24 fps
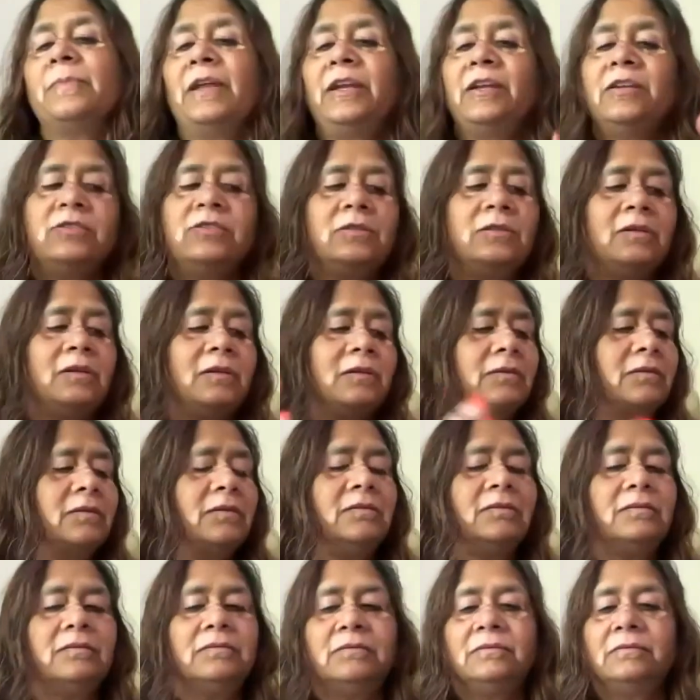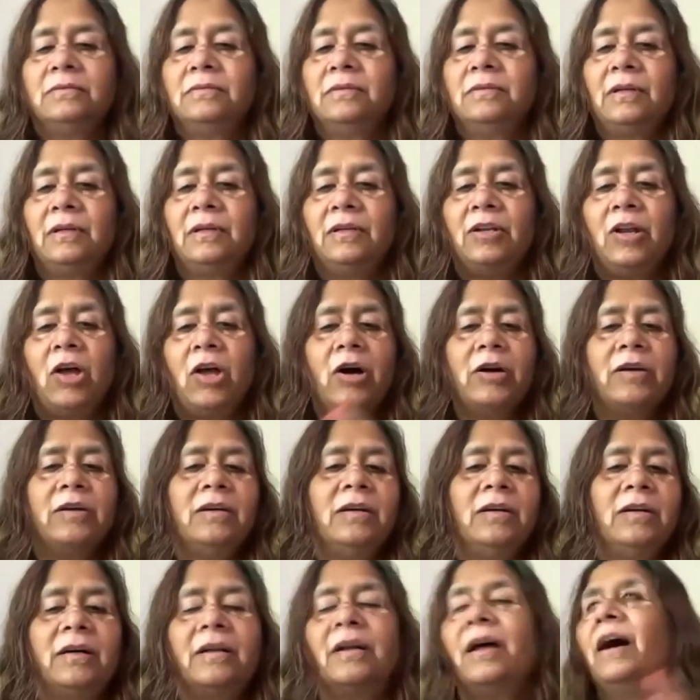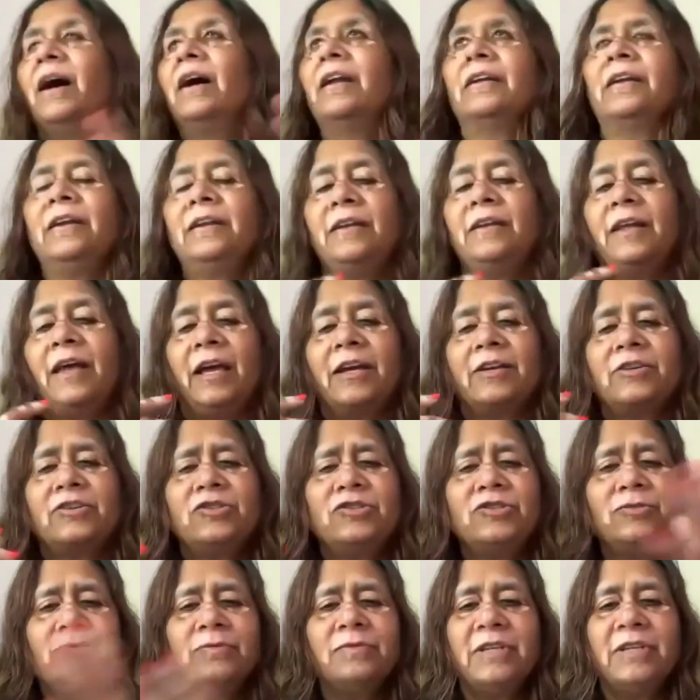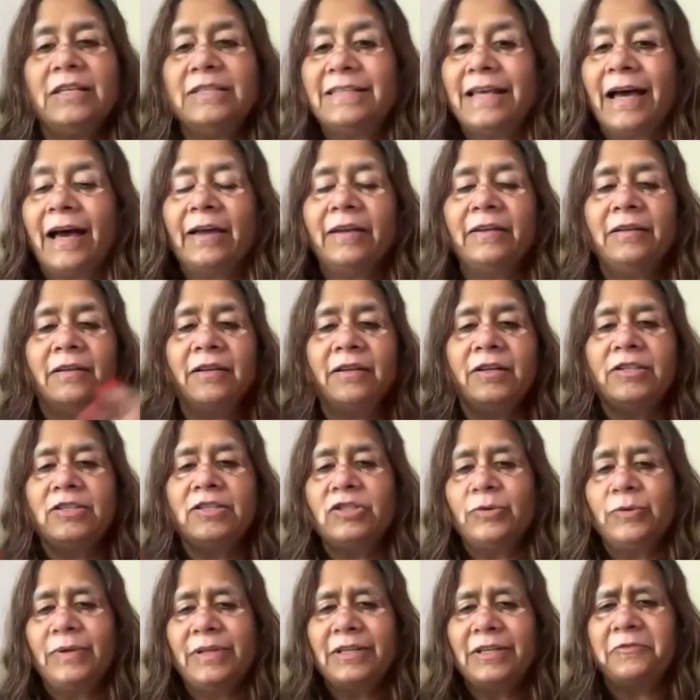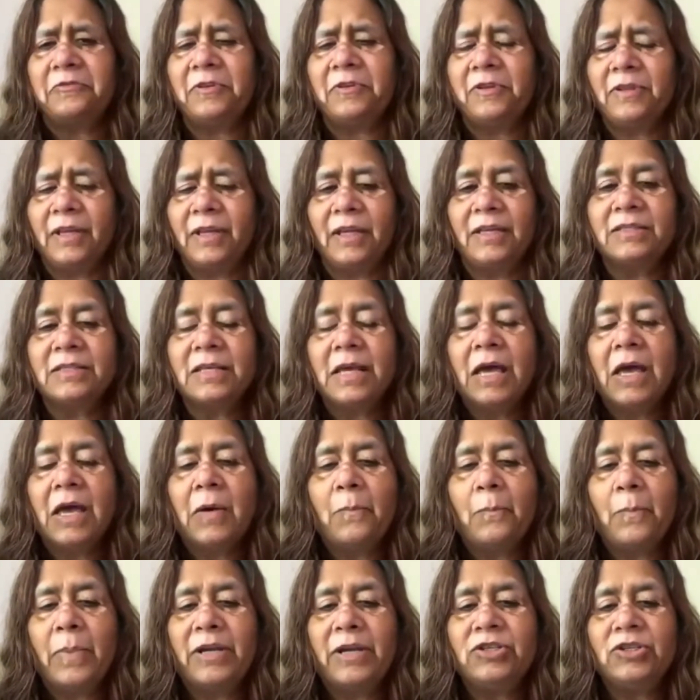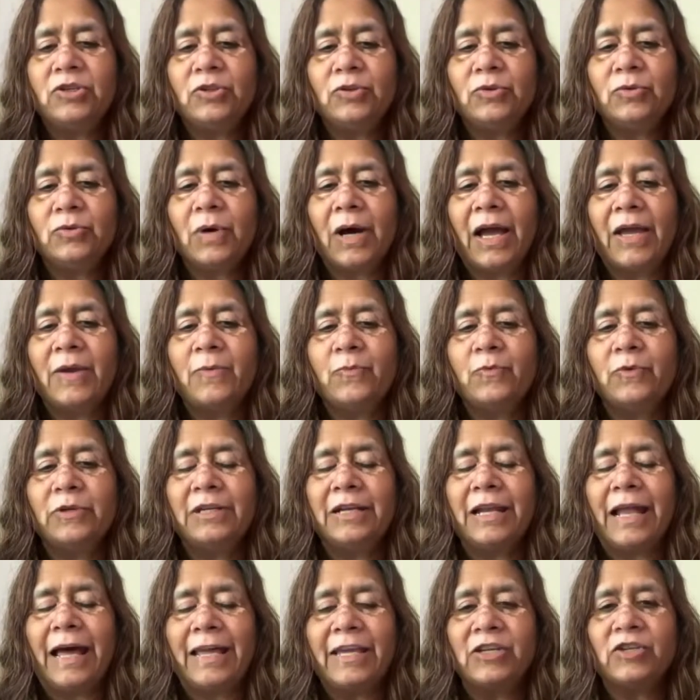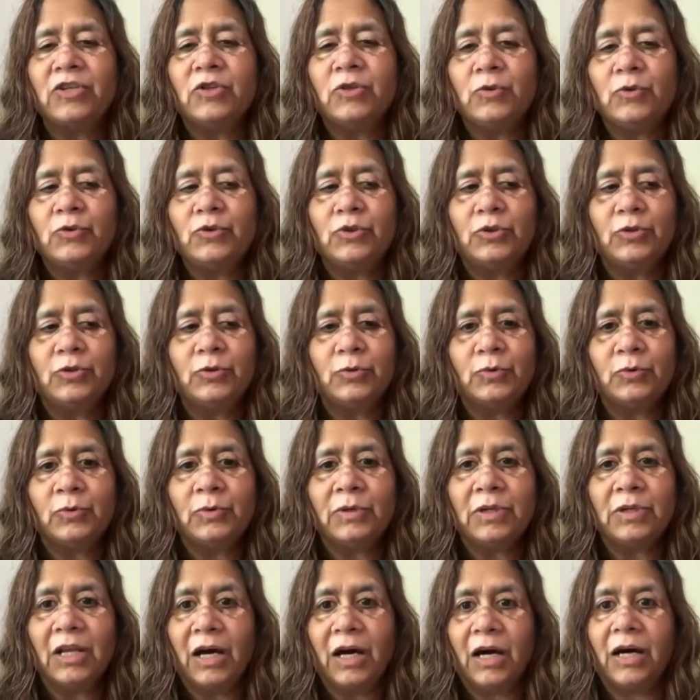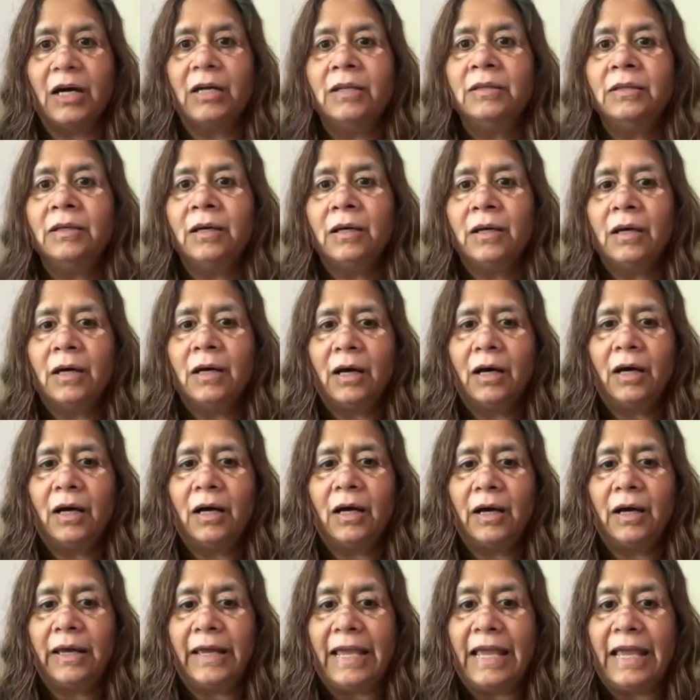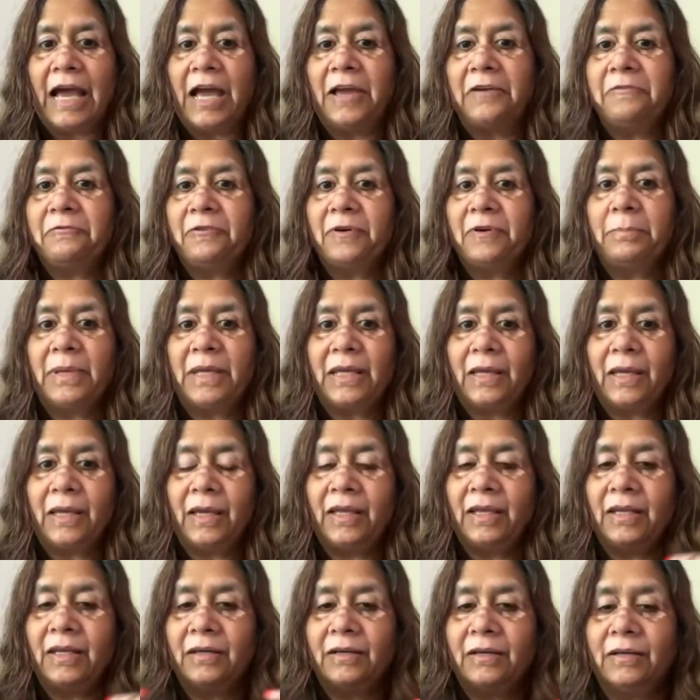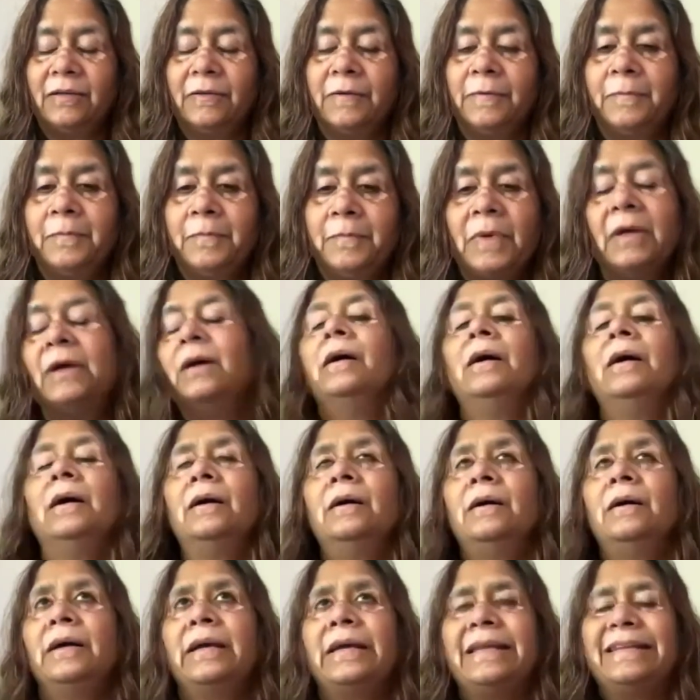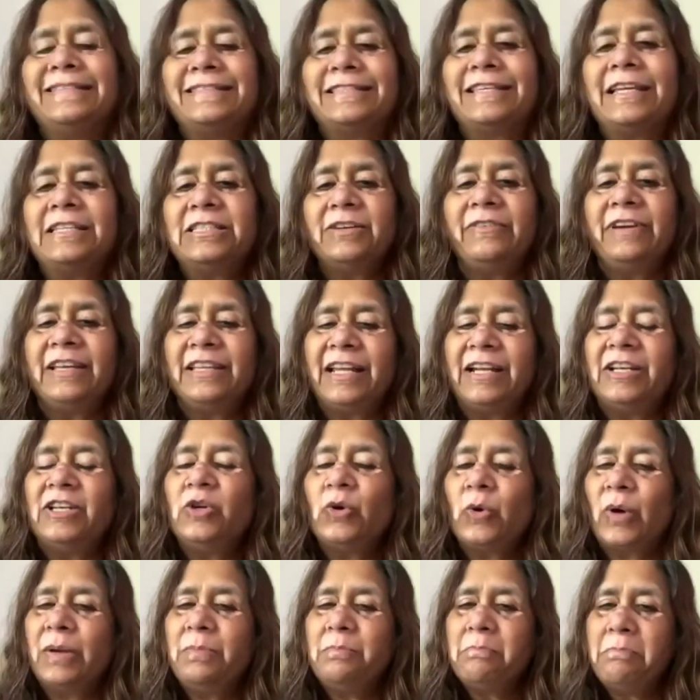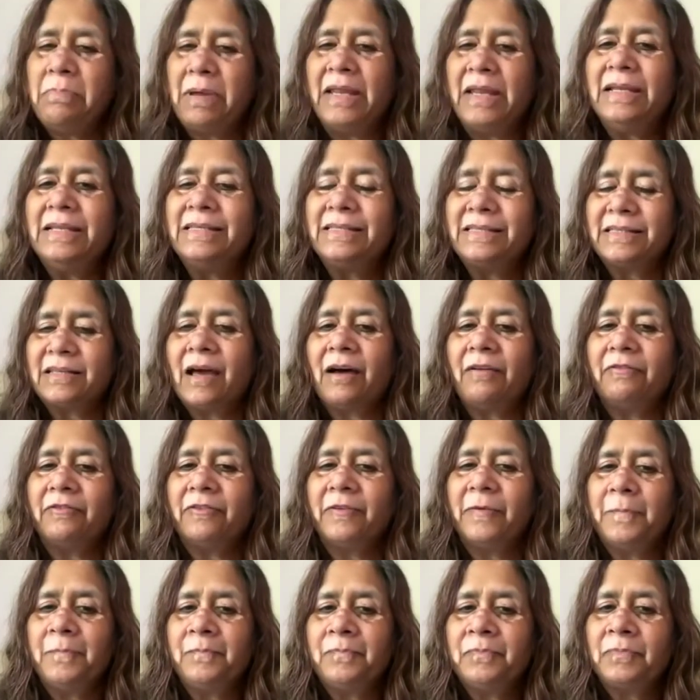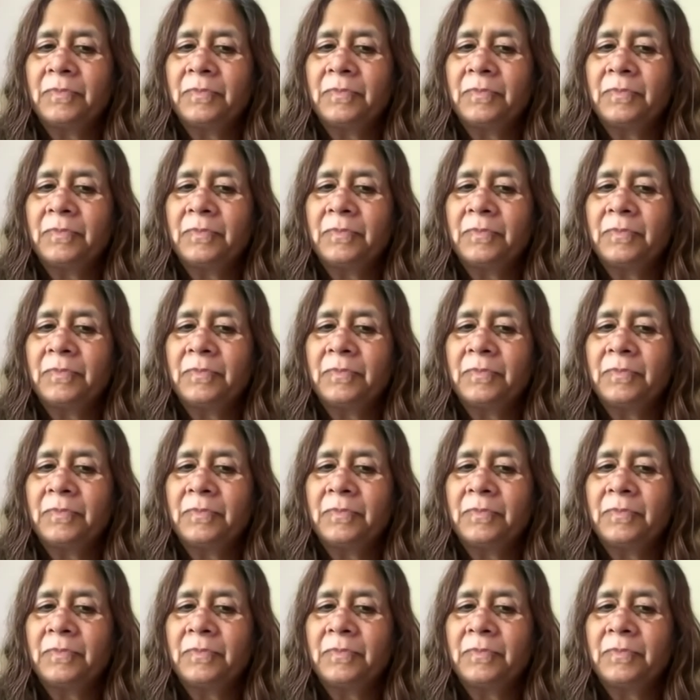manager, a lawyer, architect, designers, doing different things. But I would like you to learn AI from me in such a way that you can build stuff.